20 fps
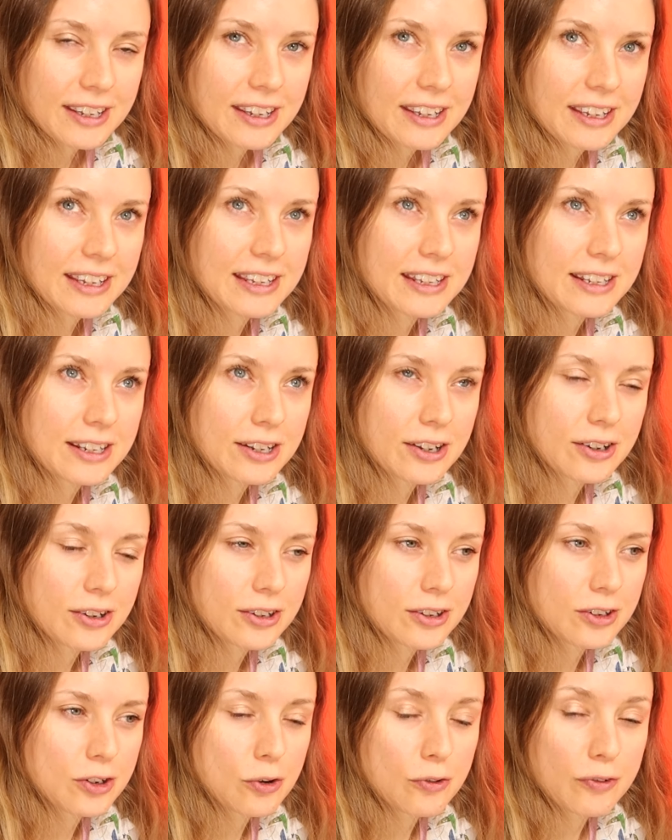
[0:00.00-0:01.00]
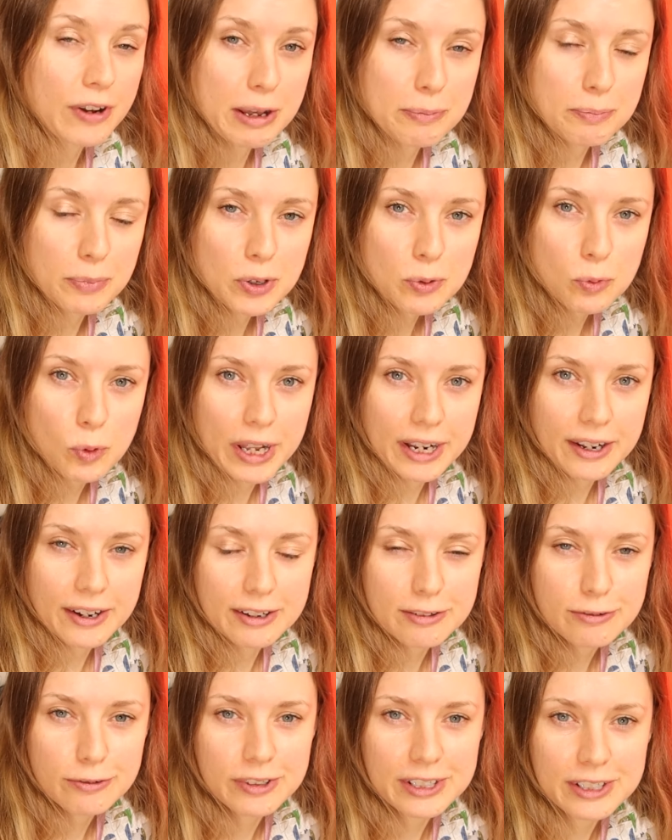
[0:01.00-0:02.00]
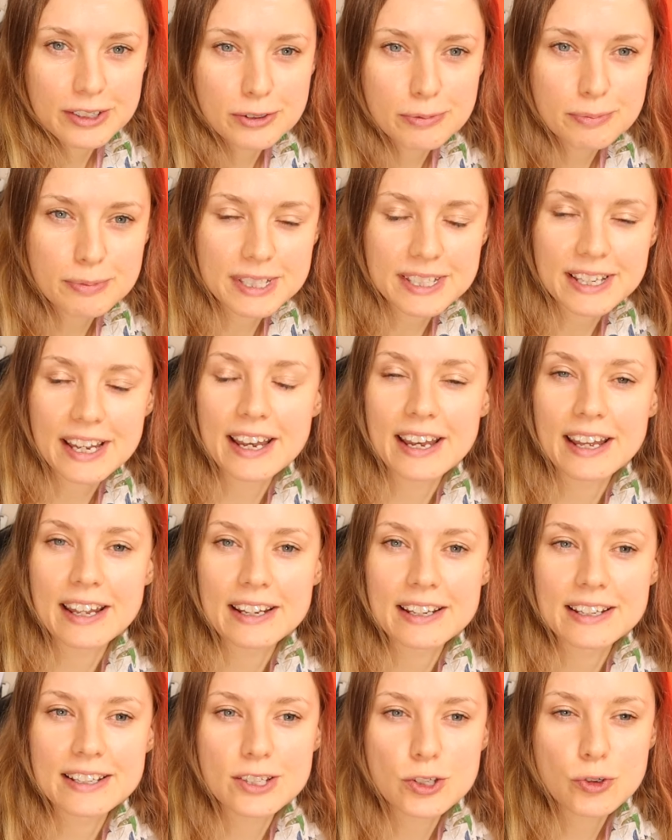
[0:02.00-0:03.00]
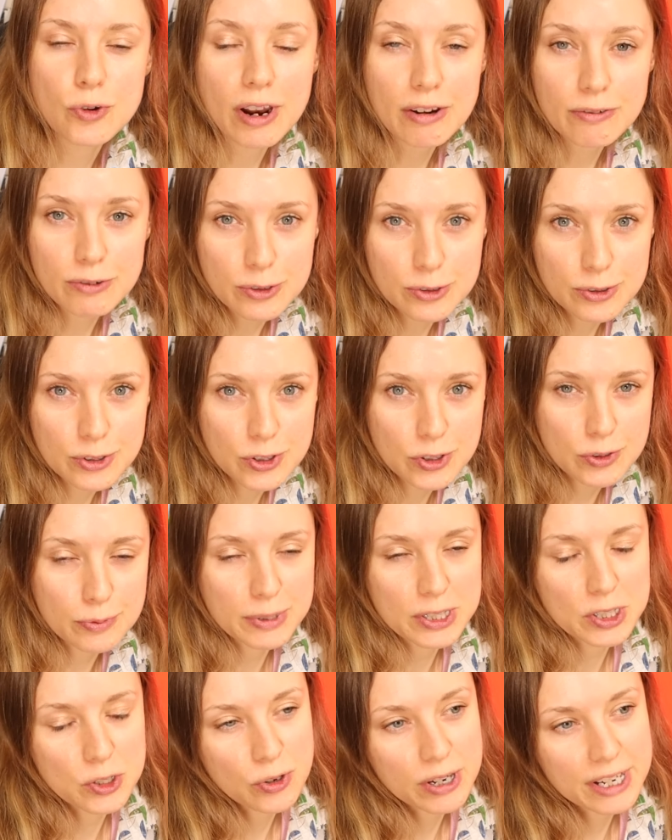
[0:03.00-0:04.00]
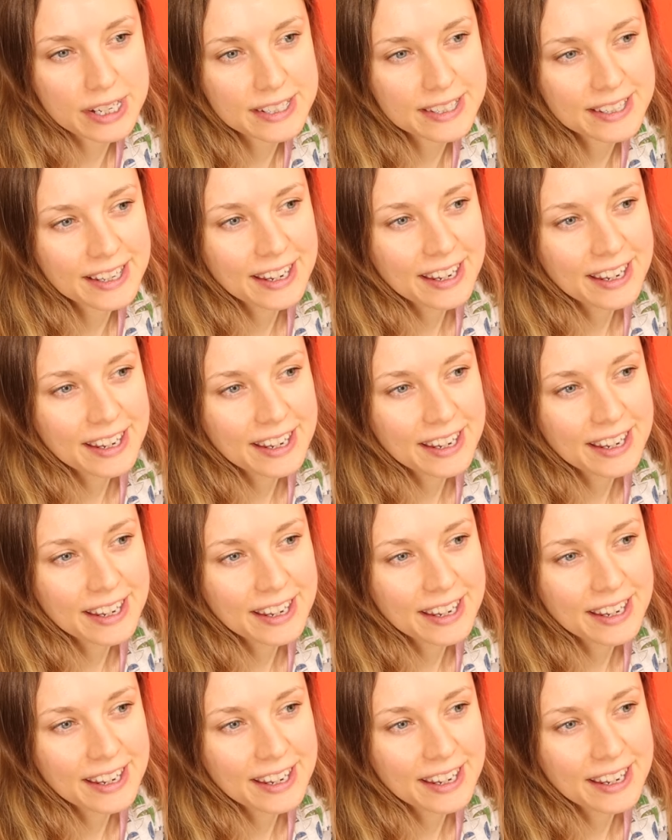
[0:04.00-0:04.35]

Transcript: in November when I filmed and travelled to Madrid.